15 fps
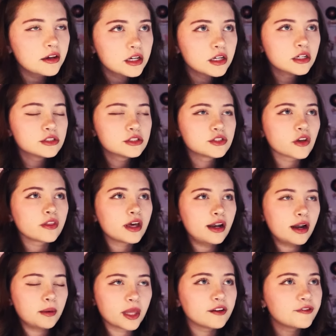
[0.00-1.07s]
So then
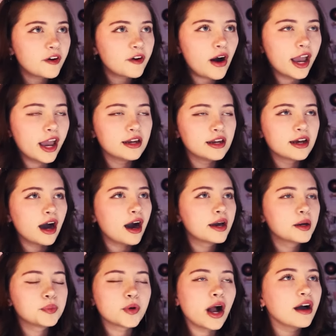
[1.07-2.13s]
I'm like, fine, I
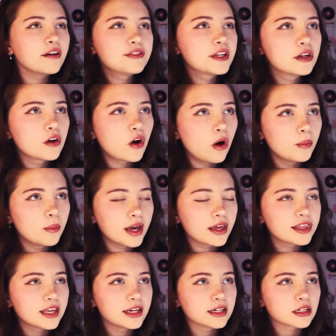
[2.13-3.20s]
privated all my
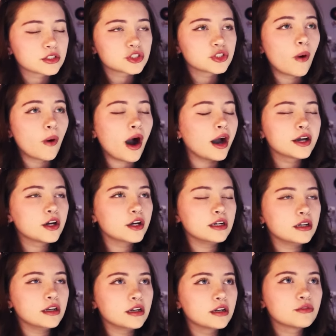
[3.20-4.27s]
things so I
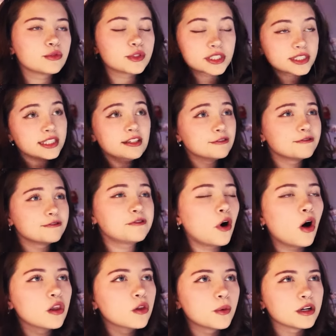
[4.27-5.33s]
couldn't receive
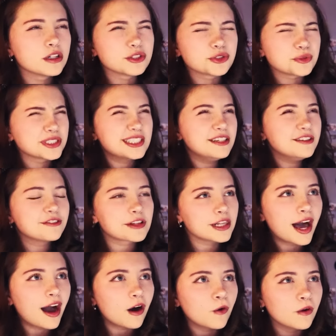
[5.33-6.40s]
followers, receive
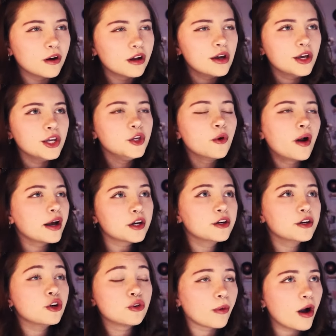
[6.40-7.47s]
clout. You know, I
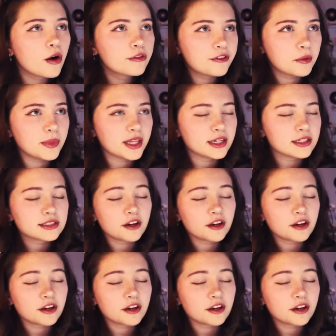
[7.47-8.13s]
couldn't grow from this.